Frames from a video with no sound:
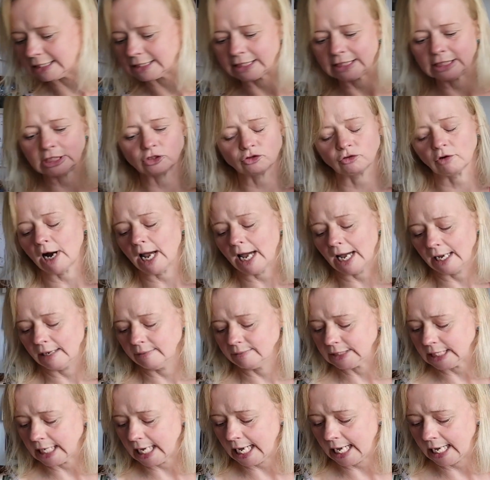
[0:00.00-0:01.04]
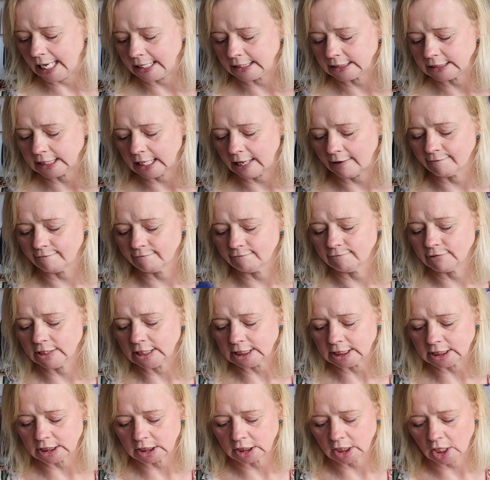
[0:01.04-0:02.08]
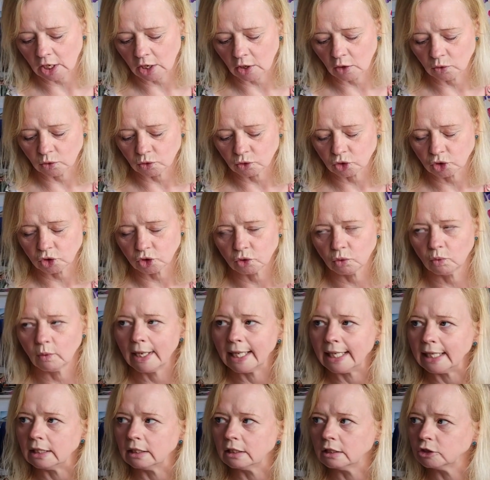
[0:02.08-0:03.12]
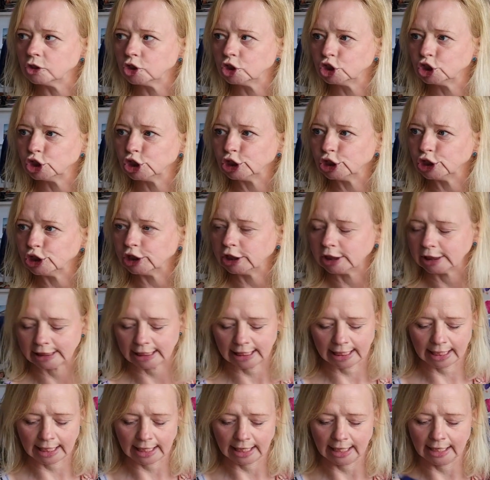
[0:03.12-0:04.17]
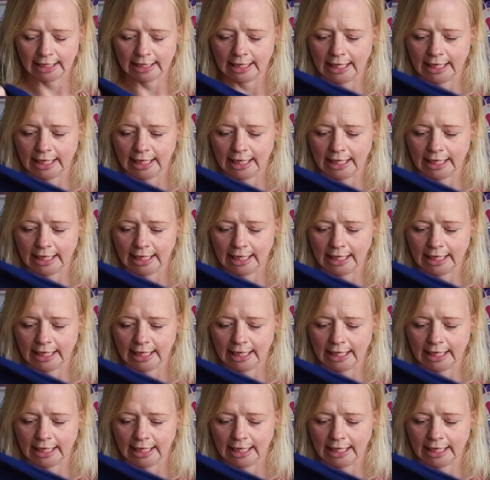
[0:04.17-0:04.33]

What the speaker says: is described as a viscose twill shirting, I